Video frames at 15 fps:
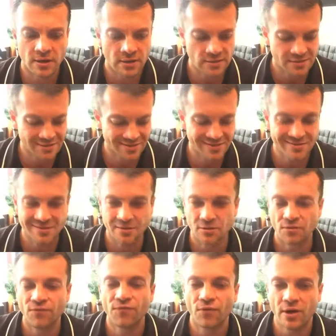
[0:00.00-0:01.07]
statistical
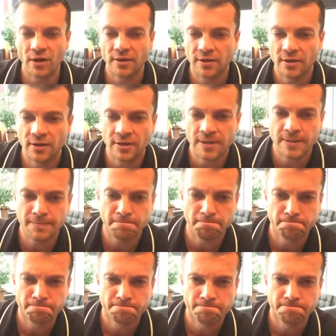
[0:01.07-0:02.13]
fraud
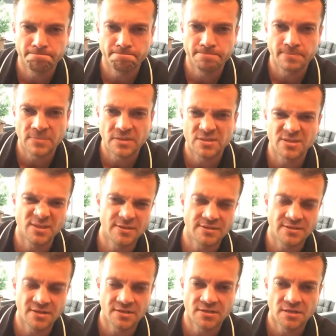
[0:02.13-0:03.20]

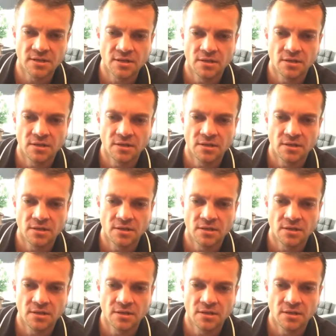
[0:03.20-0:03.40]
statistics.